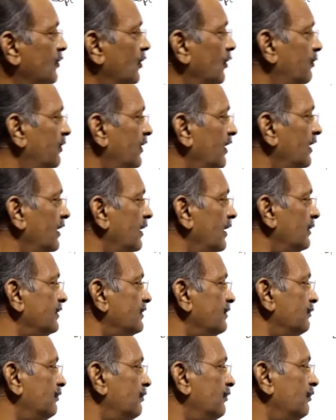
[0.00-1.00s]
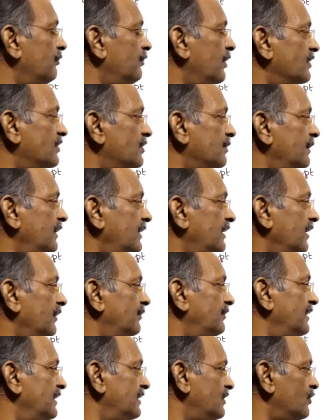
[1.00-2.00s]
no possibility
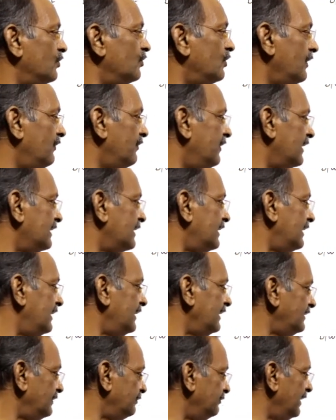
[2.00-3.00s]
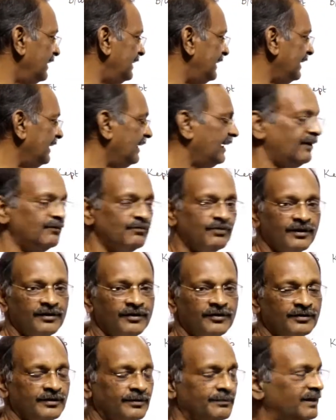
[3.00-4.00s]
of these two reflected rays meeting in
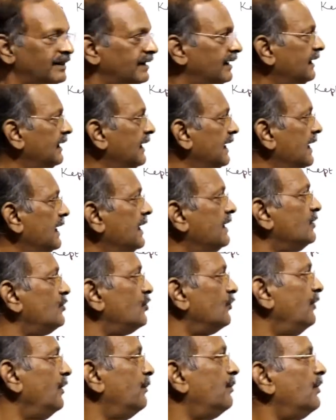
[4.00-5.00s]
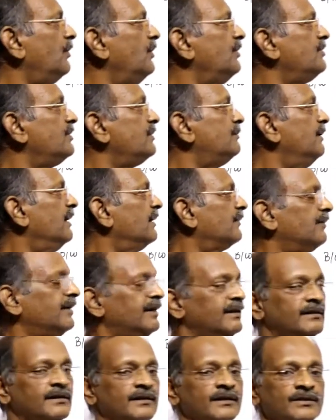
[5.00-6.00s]
front of the mirror, so we produce it
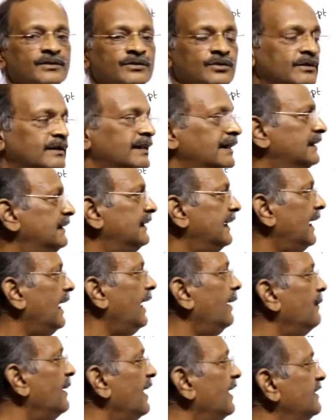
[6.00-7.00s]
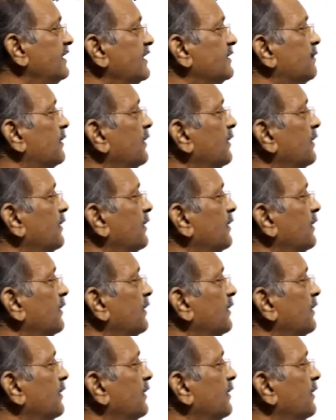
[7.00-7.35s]
backward so that the image is